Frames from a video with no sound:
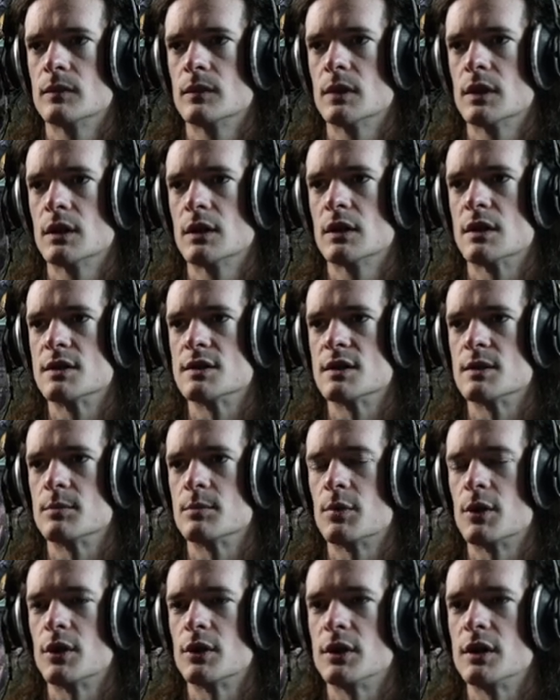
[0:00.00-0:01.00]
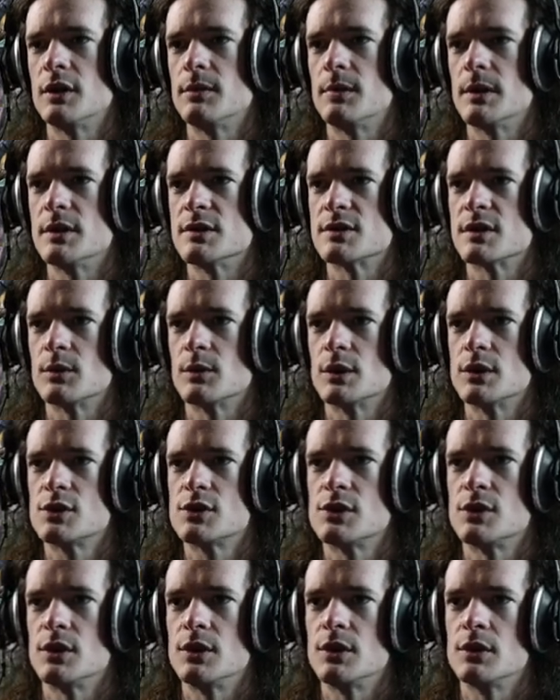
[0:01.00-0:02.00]
Because it partly depends on what
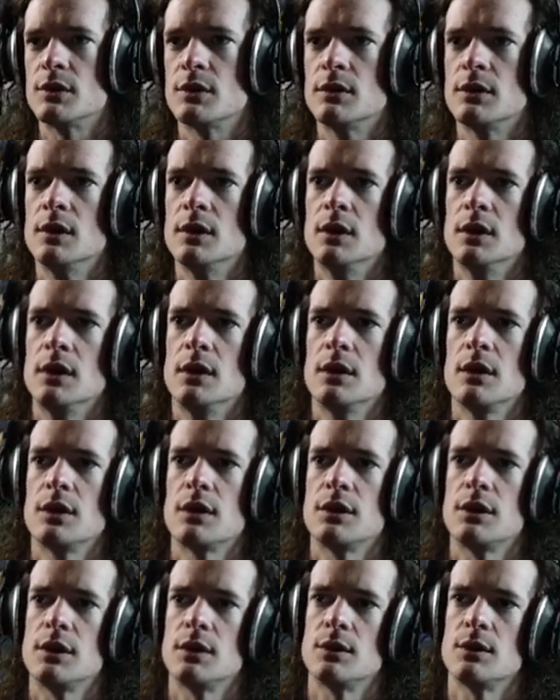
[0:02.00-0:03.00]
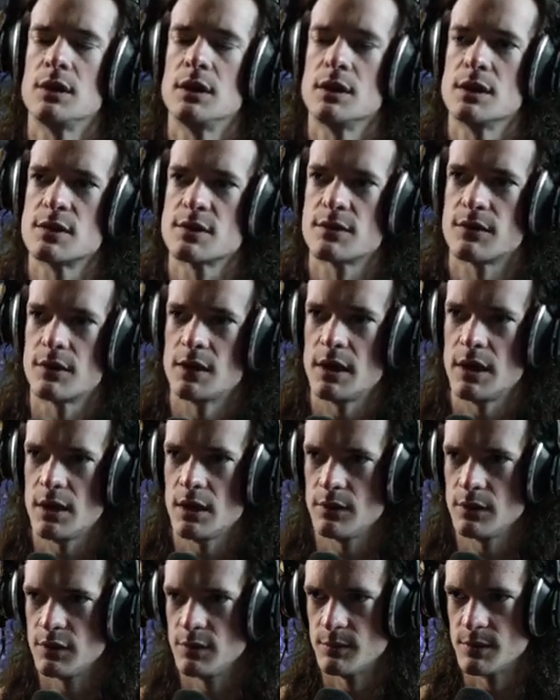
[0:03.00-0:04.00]
your theory is for how
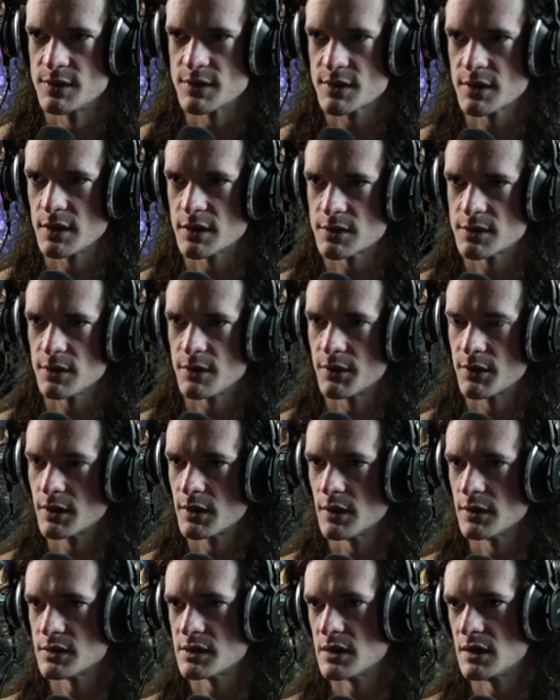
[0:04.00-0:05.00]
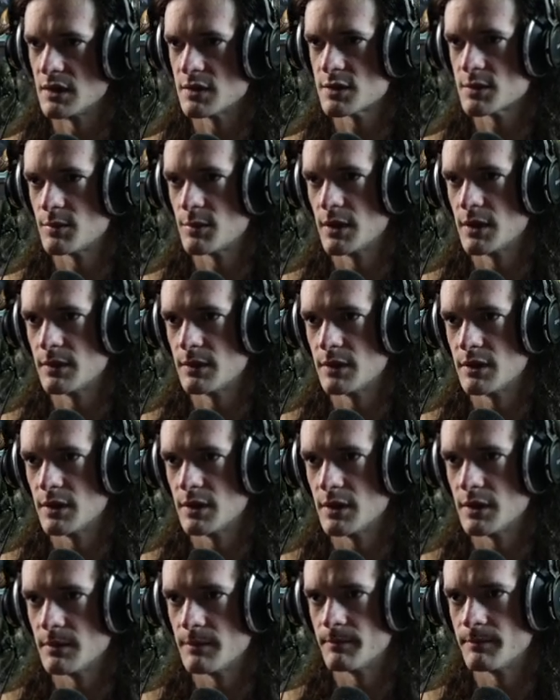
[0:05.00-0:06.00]
humans got to all the continents, but the